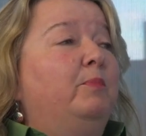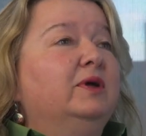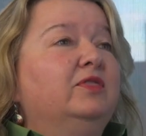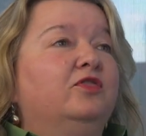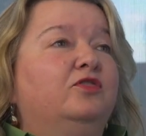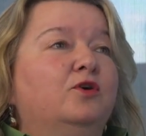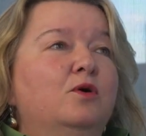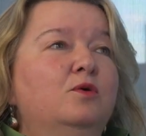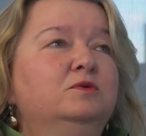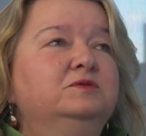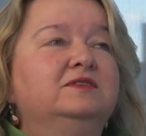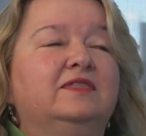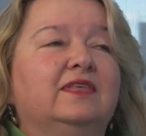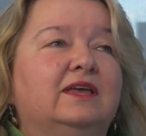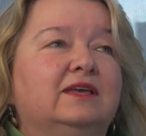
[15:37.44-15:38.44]
But
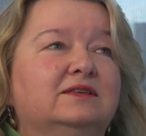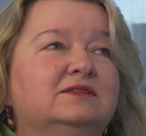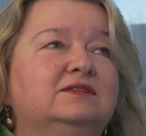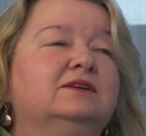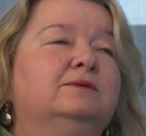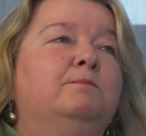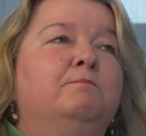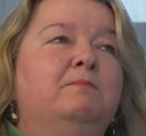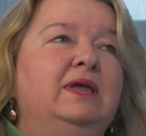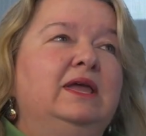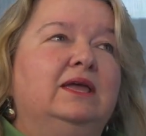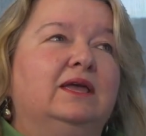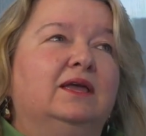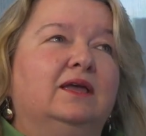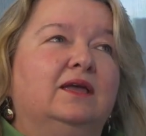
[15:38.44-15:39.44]
those things to
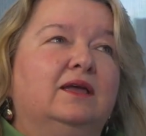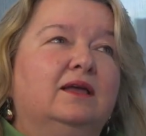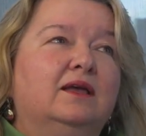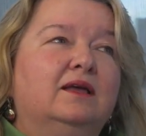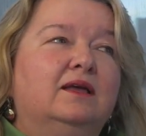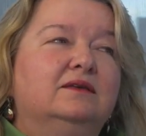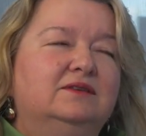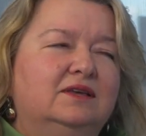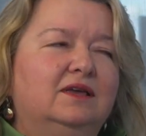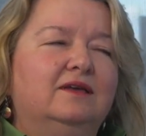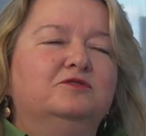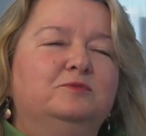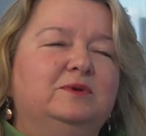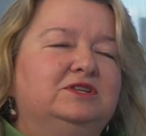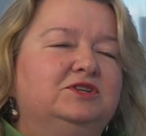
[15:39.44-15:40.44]
me, see, it
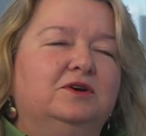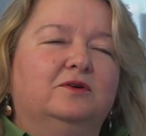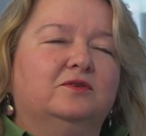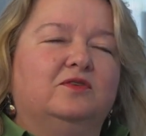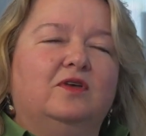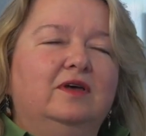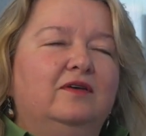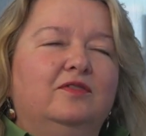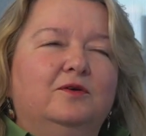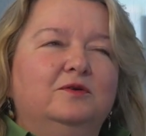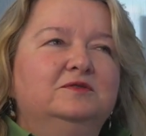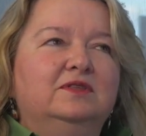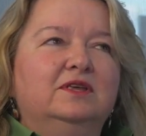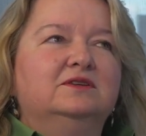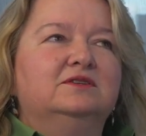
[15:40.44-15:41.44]
gives me chills.
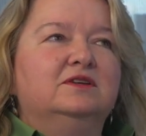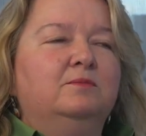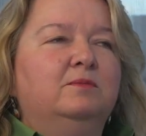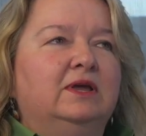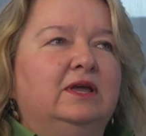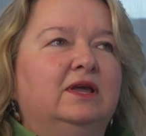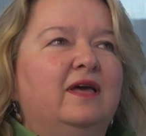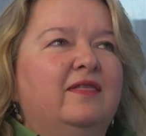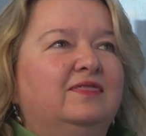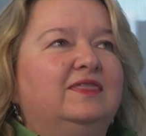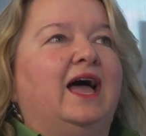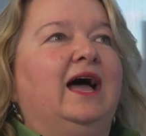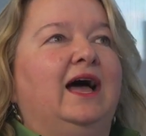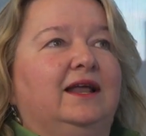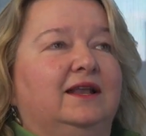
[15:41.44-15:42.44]
Those things to me,
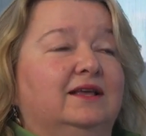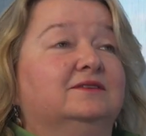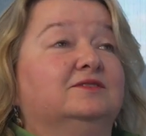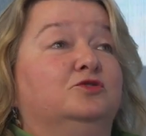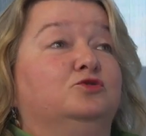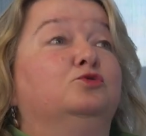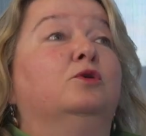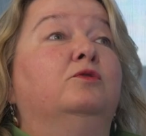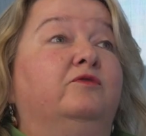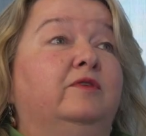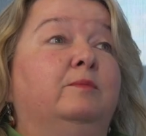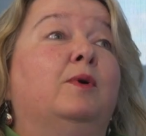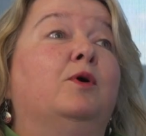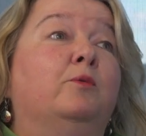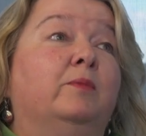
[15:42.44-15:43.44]
that is a
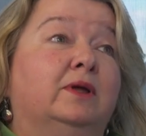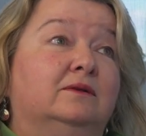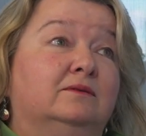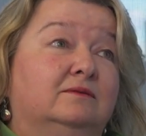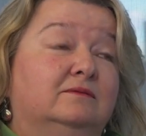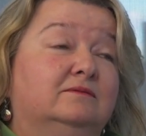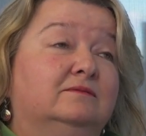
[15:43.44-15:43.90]
trophy moment.